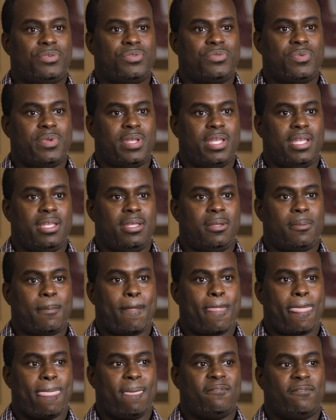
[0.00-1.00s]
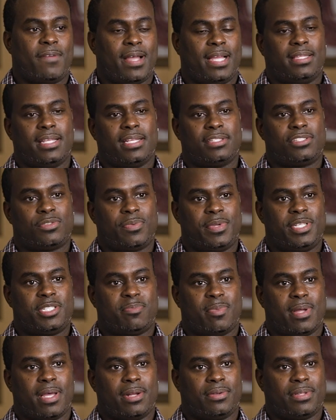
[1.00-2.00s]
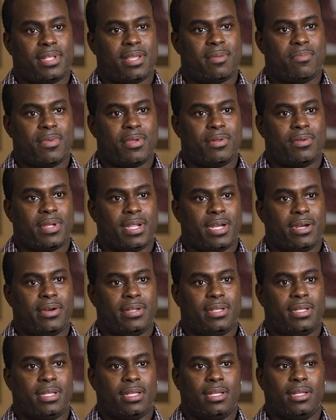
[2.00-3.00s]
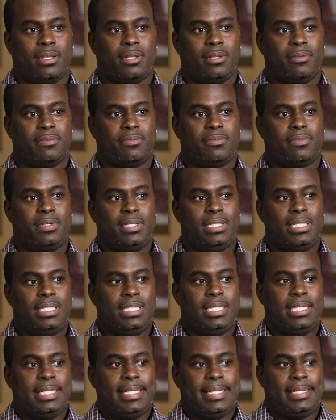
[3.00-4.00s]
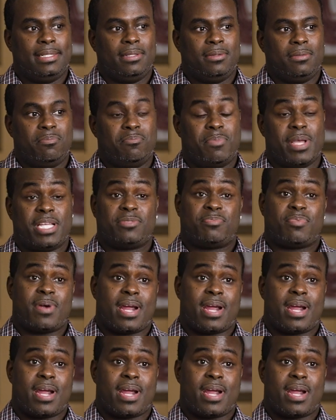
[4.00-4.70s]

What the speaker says: do we find that sweet spot or that middle area of best